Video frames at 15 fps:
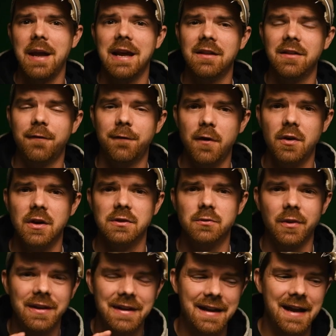and the focus
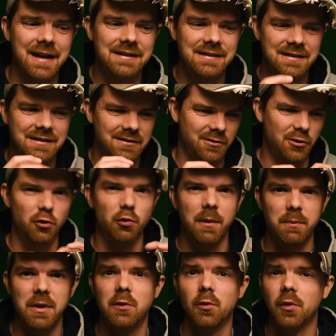with nice
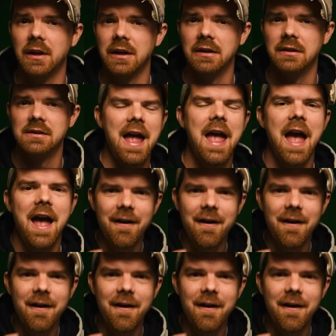grippy rings.